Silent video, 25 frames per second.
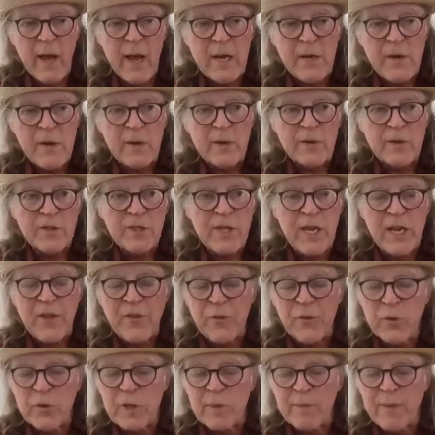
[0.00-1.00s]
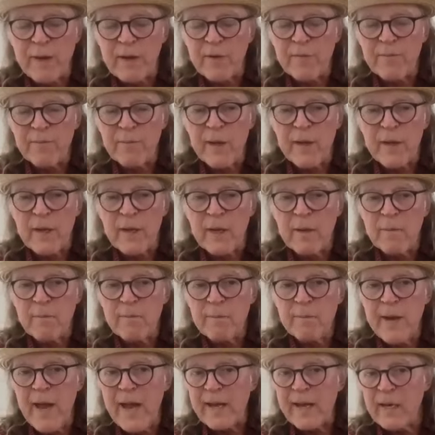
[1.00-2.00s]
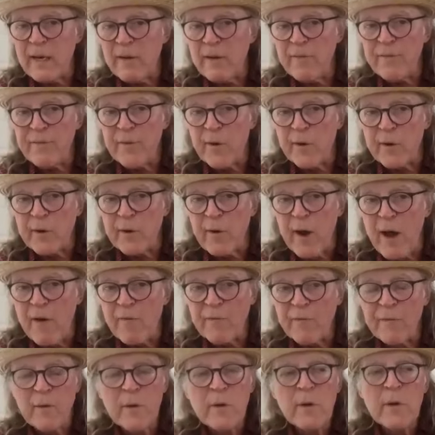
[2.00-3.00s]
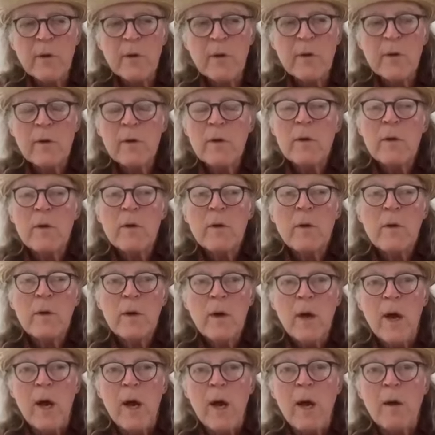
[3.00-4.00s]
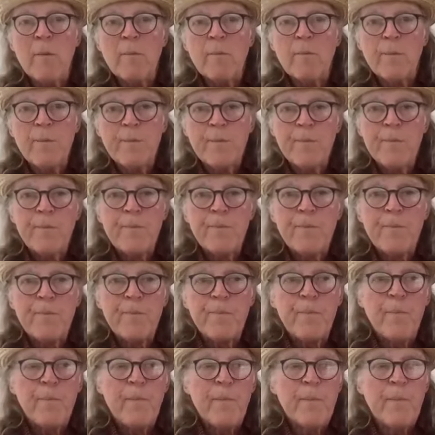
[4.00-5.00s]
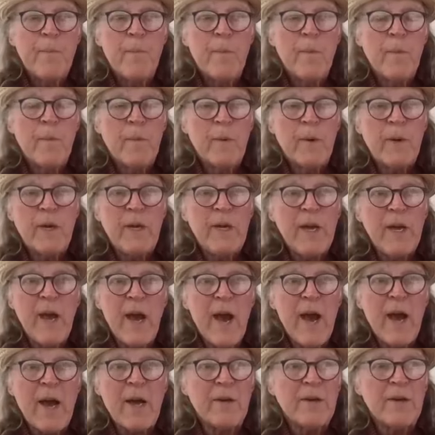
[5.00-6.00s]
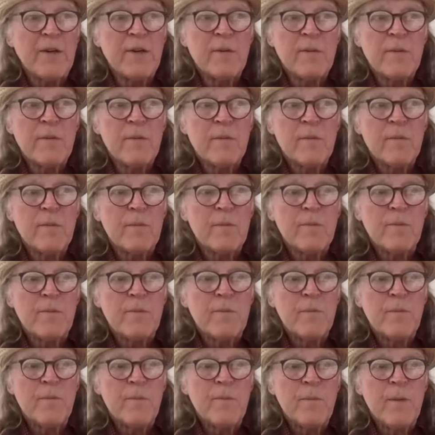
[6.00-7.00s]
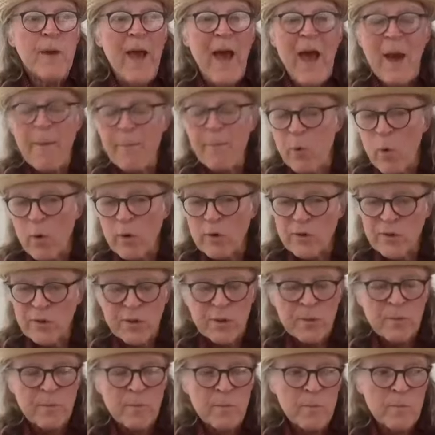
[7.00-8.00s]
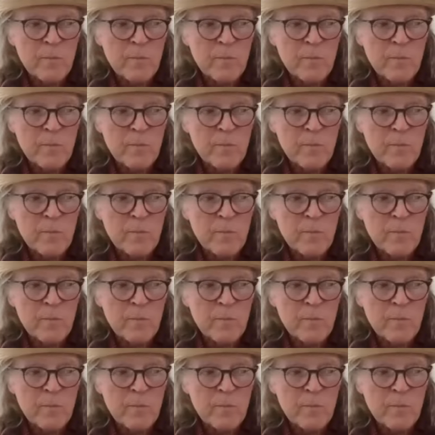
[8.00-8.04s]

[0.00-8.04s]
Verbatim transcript: and you could see through them like a, like a negative photograph uh, we had apports,